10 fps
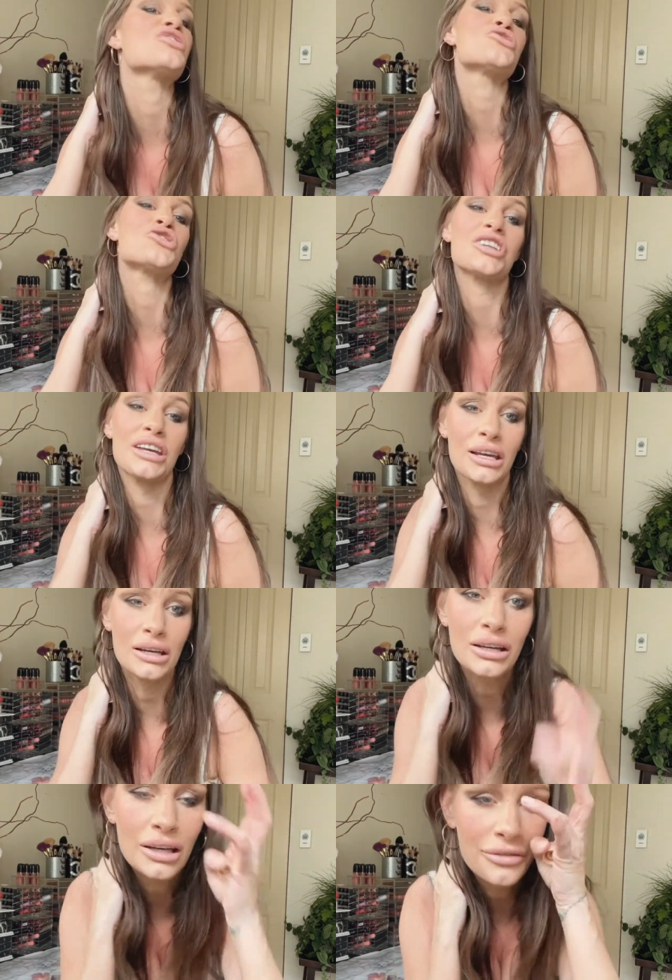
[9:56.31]

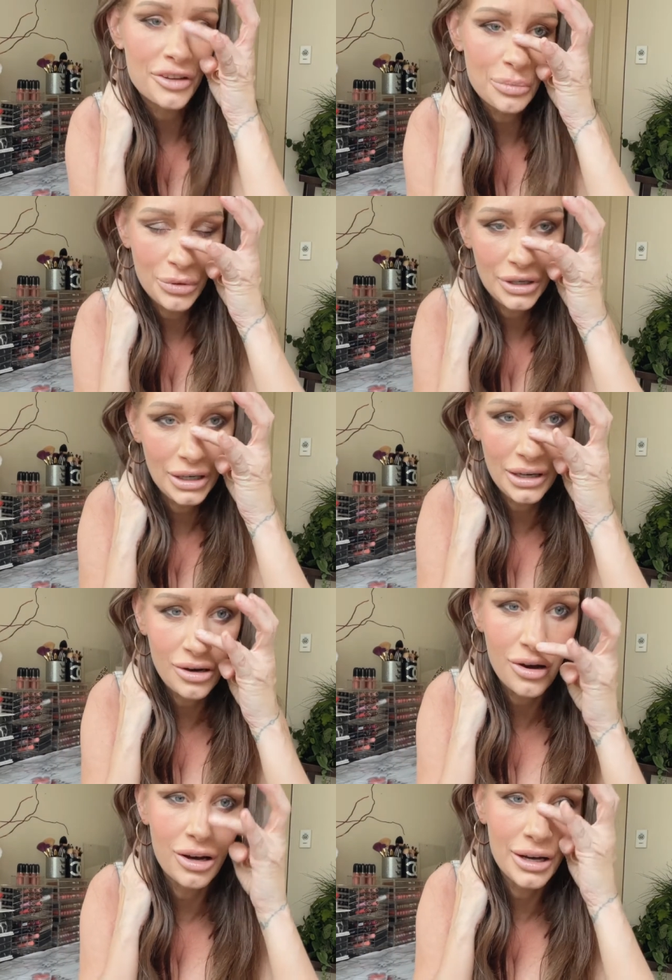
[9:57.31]
sheen if you put it
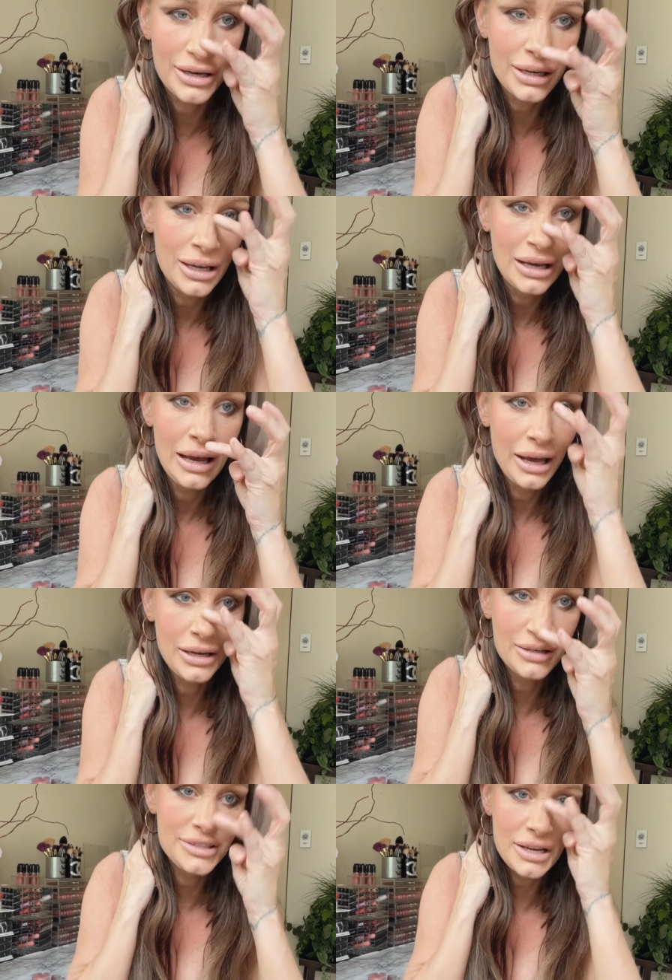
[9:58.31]
on, and
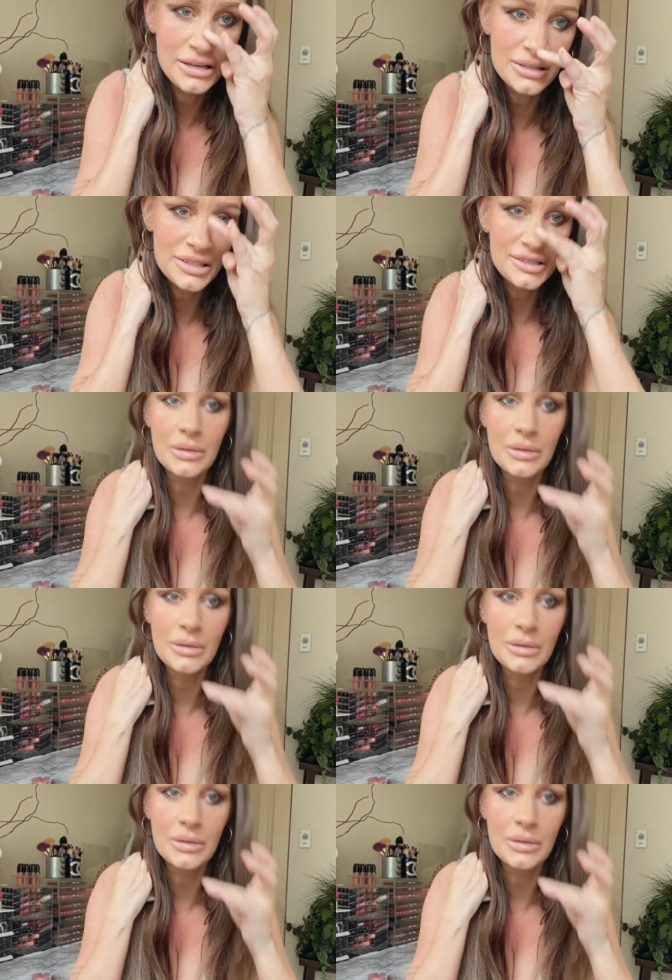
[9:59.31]
it does